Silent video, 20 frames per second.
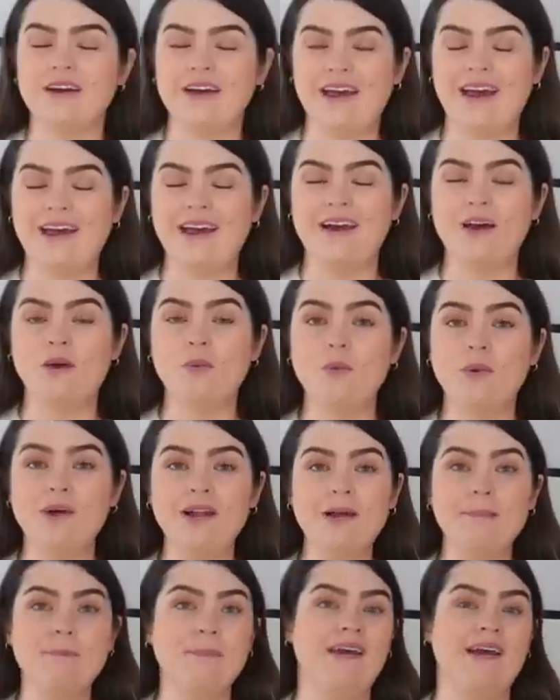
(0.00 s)
Okay, I will
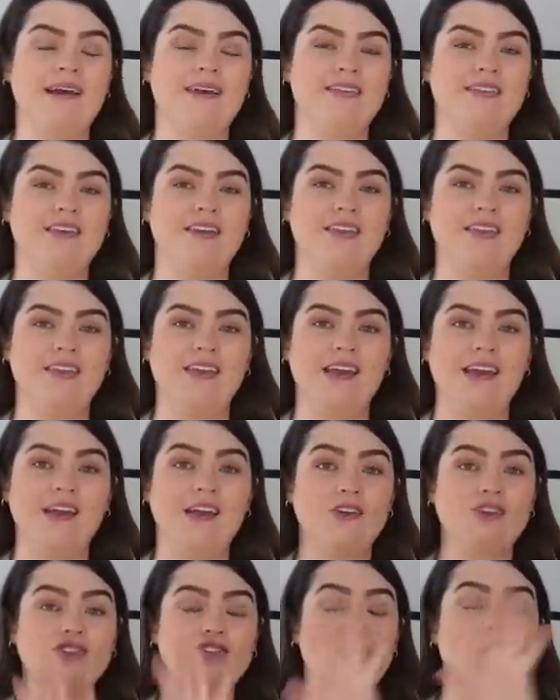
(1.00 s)
admit that
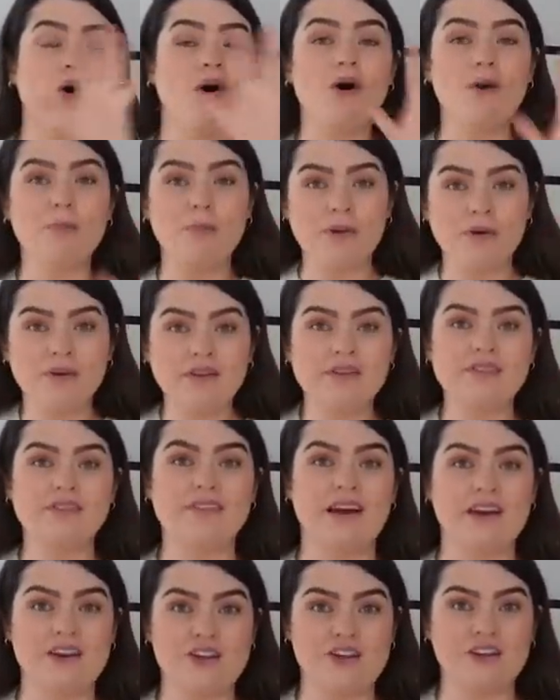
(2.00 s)
the top
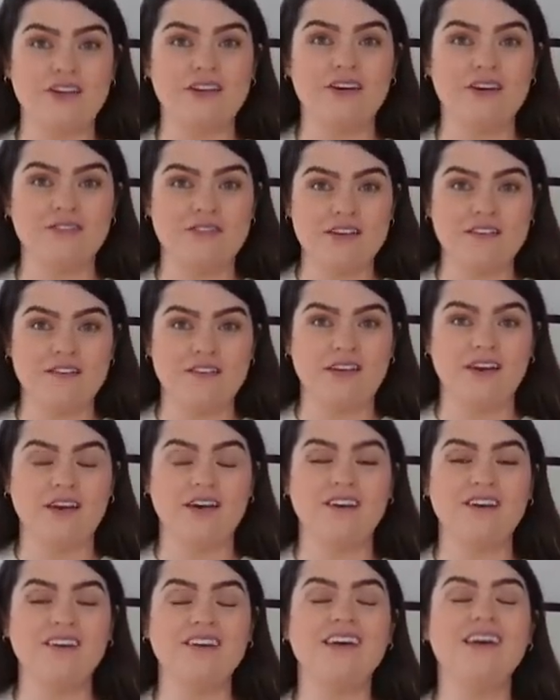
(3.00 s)
section of this
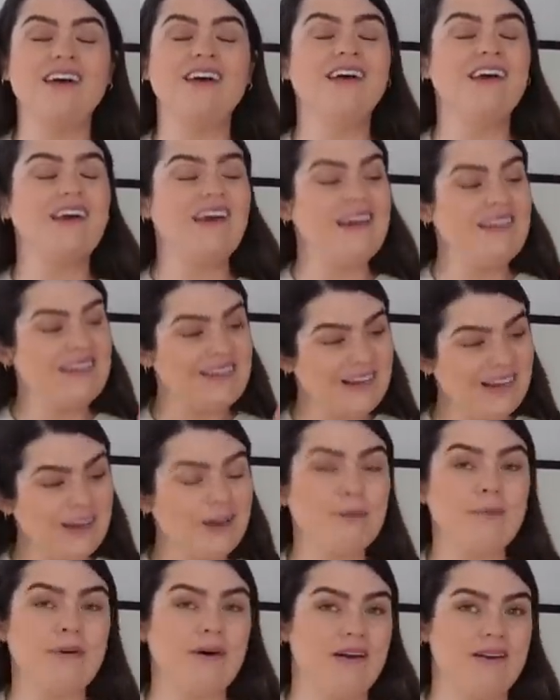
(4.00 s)
video is a
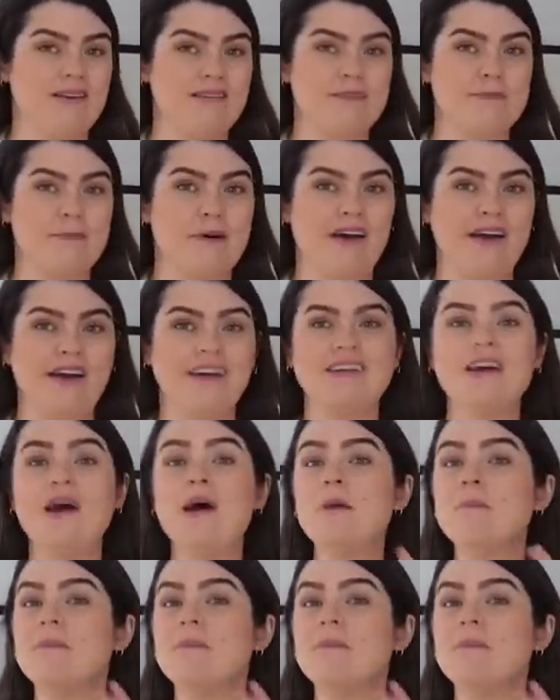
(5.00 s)
little bit uninspired,